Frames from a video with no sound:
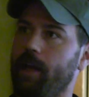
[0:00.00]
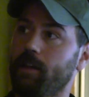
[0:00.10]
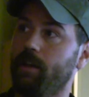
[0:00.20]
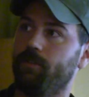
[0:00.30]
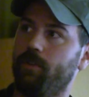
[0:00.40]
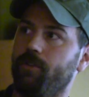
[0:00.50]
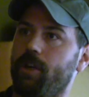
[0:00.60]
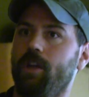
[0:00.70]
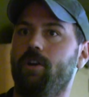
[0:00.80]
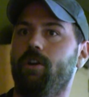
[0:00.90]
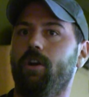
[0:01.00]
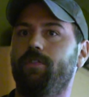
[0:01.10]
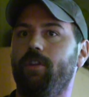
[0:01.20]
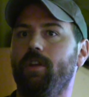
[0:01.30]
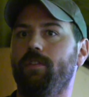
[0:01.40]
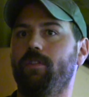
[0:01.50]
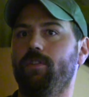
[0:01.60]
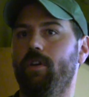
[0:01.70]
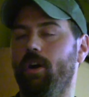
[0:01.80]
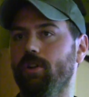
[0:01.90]
and live over here in our cities
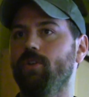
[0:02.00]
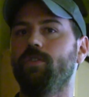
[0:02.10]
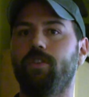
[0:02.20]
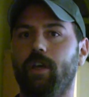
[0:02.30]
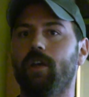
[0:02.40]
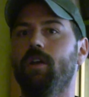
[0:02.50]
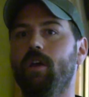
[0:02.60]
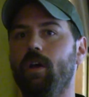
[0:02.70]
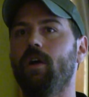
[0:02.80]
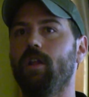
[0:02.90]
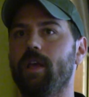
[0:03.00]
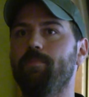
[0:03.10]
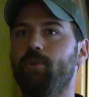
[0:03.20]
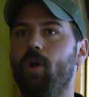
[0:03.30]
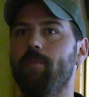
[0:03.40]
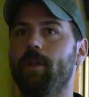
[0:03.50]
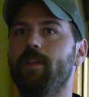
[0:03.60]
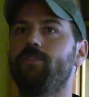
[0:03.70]
that are losing employment.